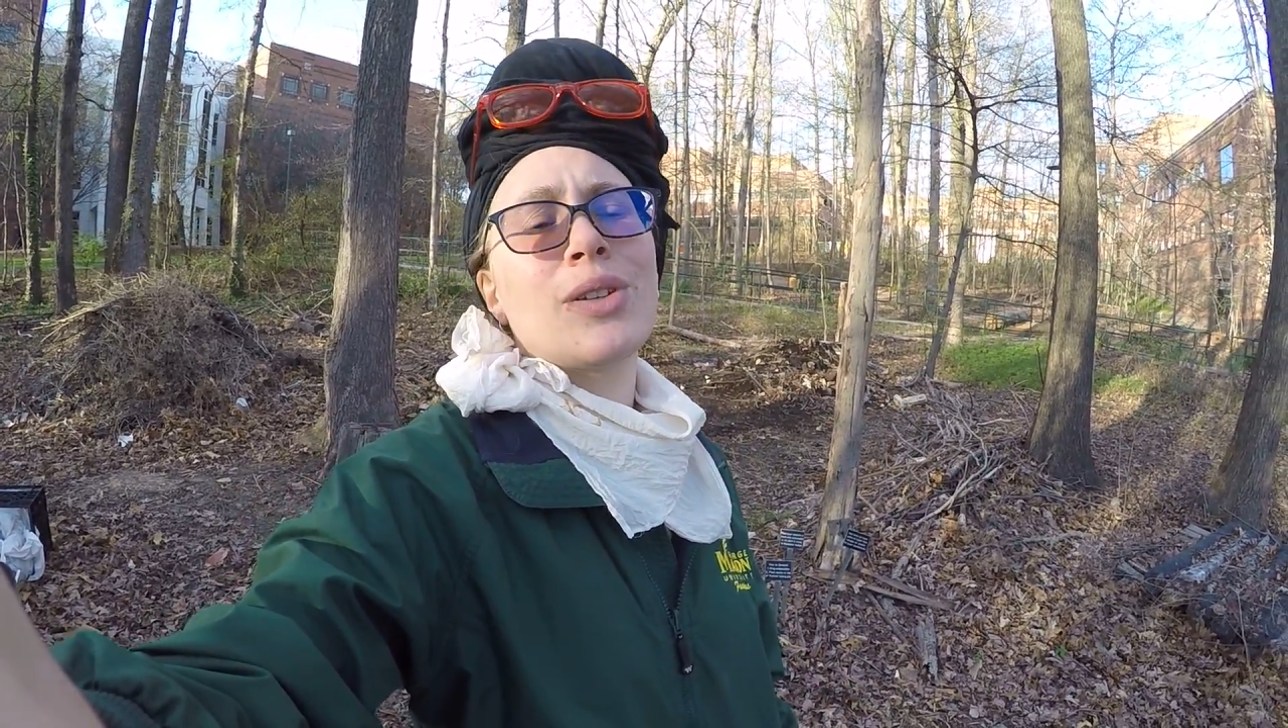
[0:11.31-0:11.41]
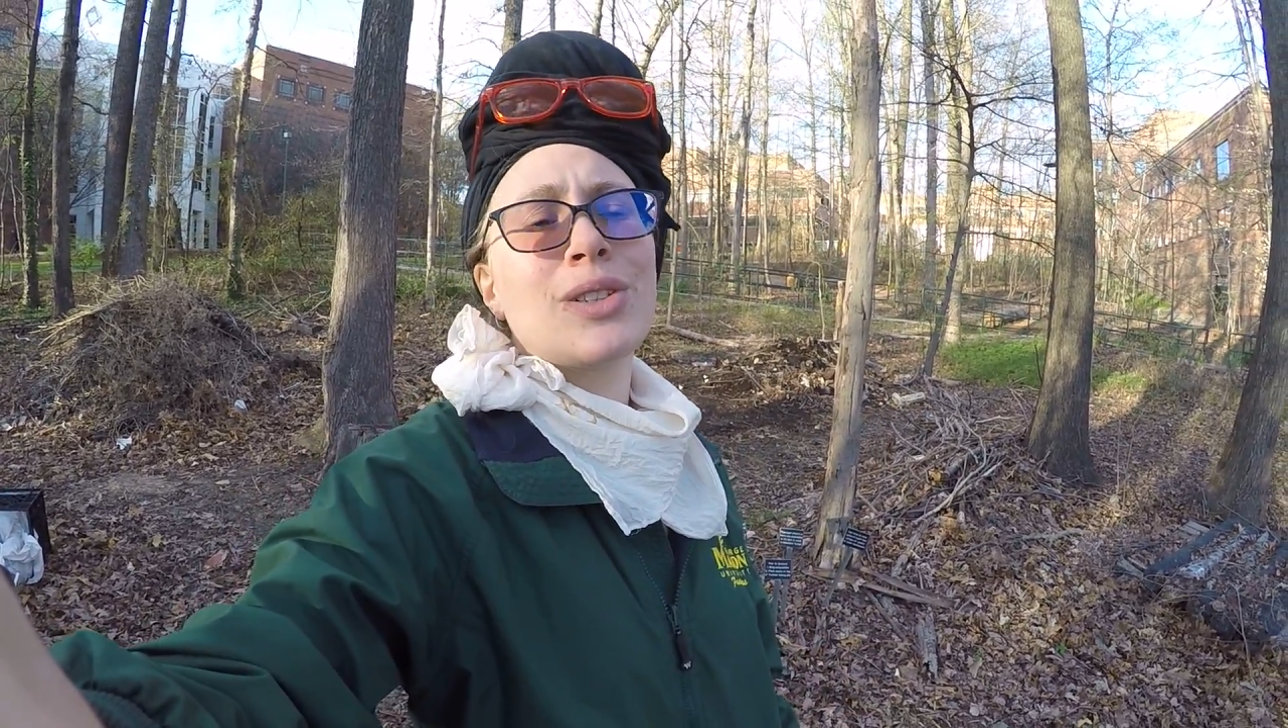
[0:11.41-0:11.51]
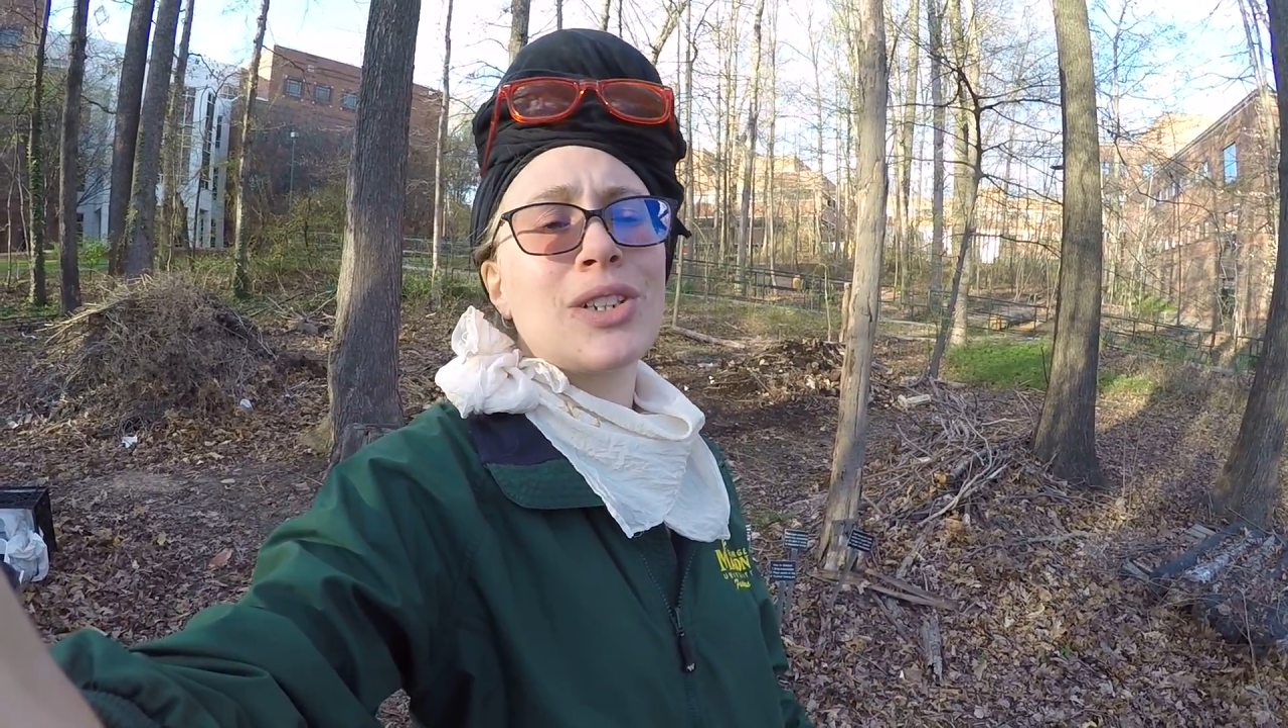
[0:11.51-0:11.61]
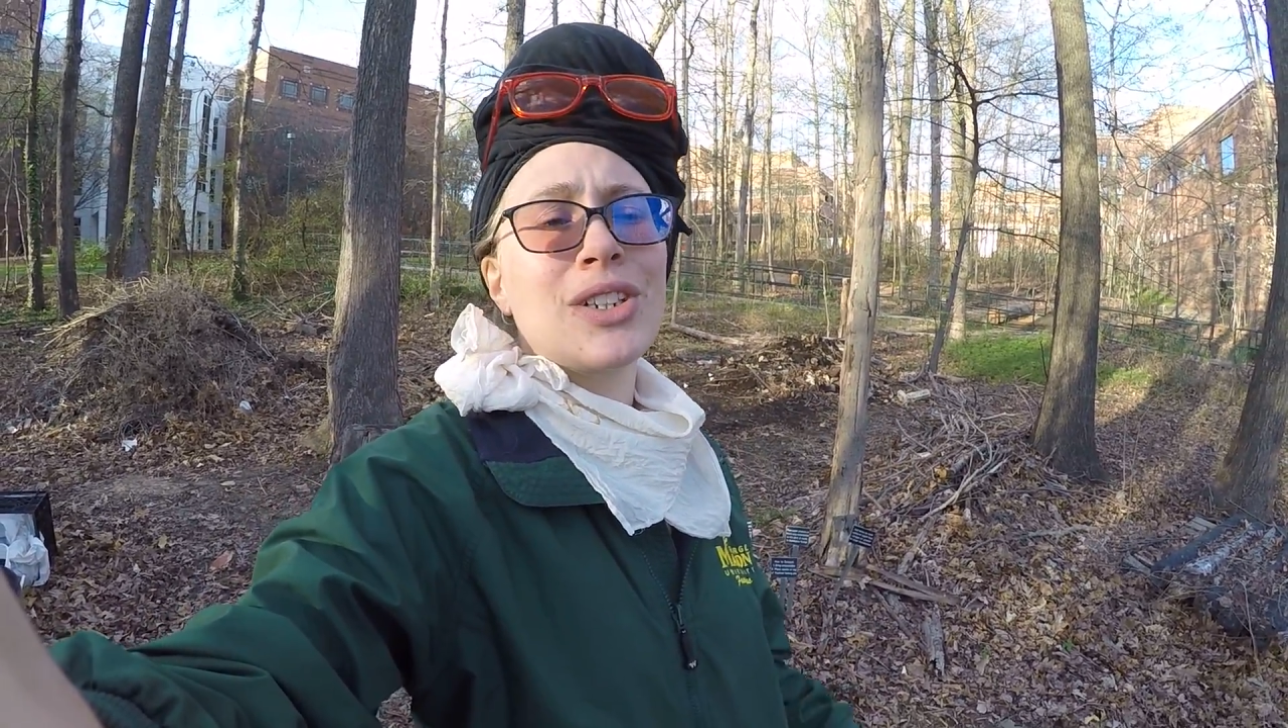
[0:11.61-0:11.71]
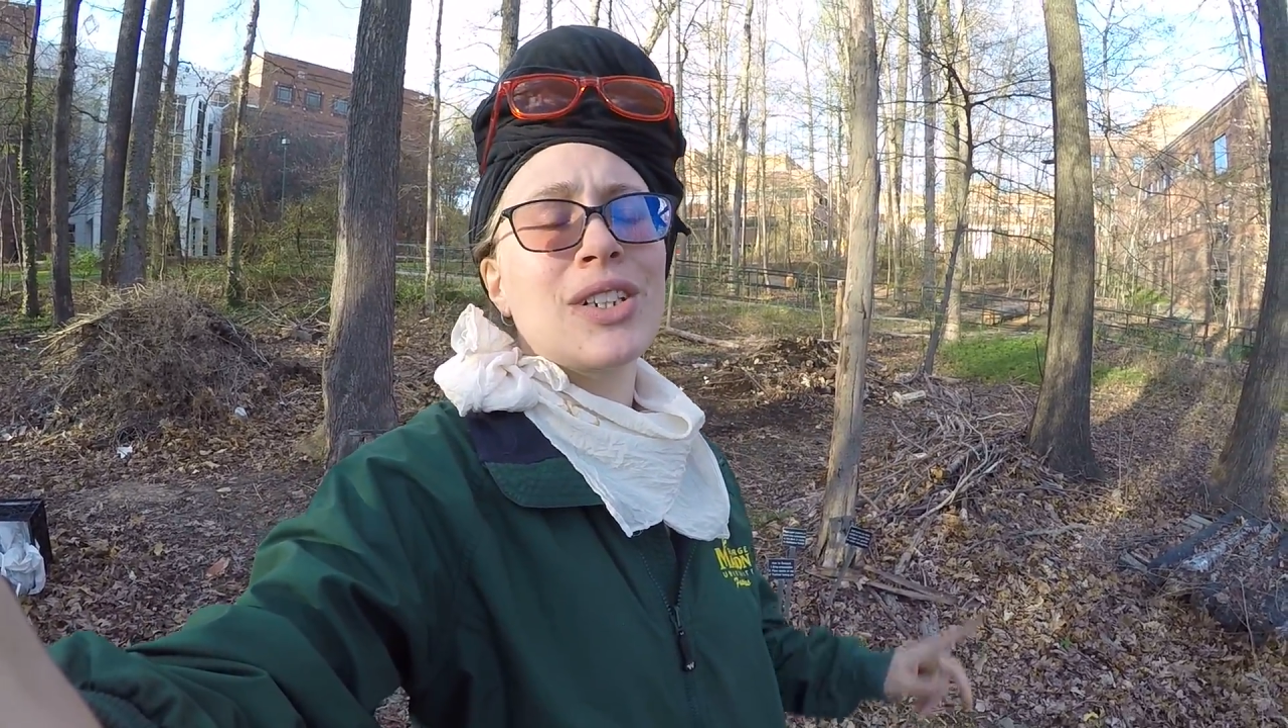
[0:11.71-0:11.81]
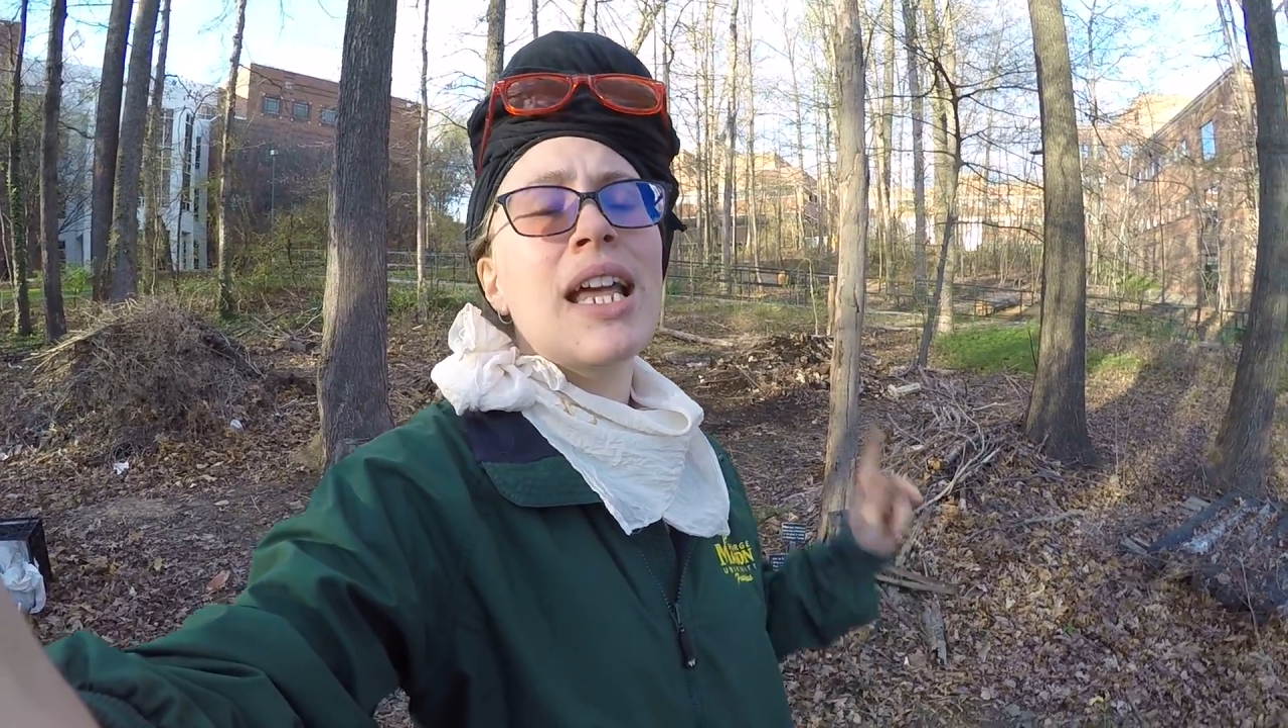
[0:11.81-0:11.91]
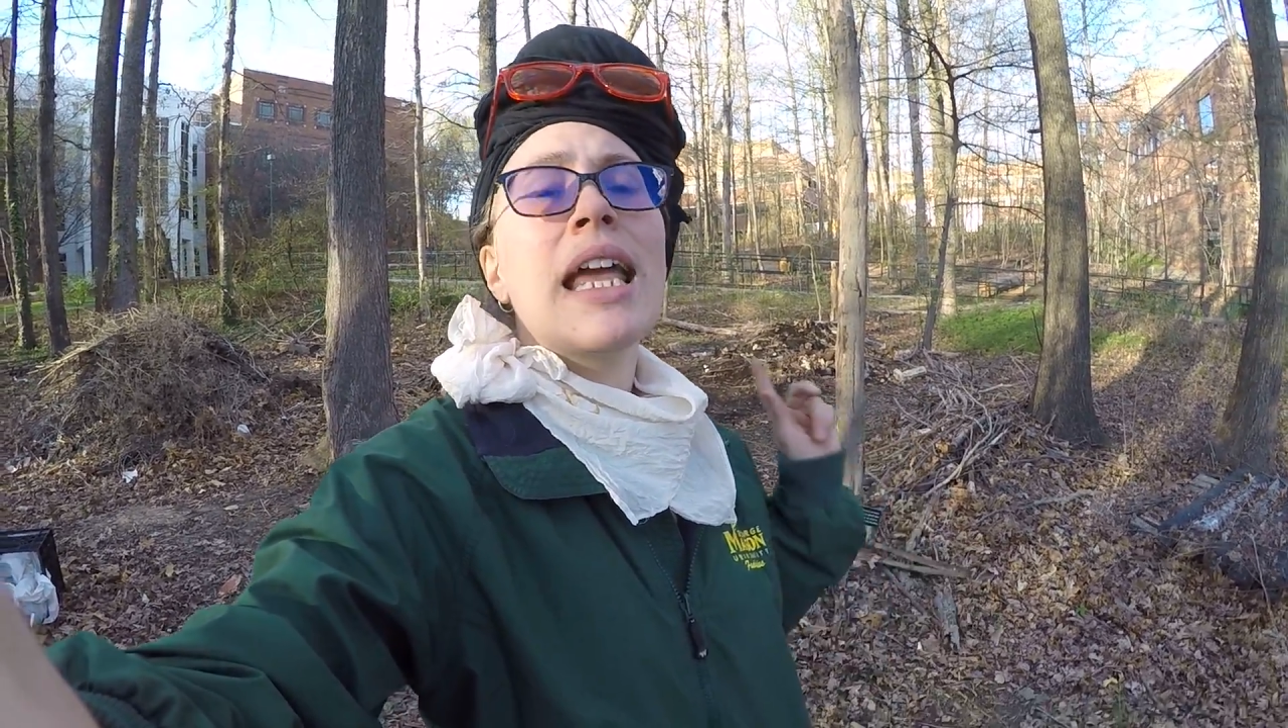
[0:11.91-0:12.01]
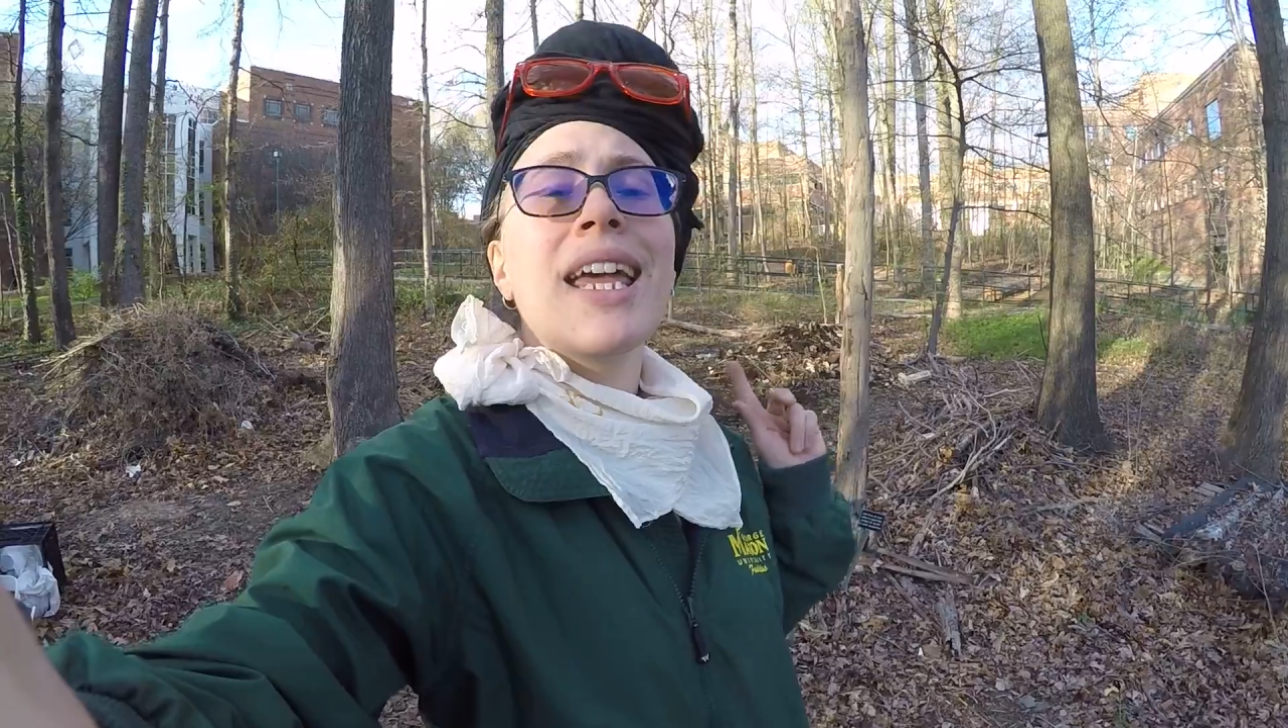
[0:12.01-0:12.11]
can learn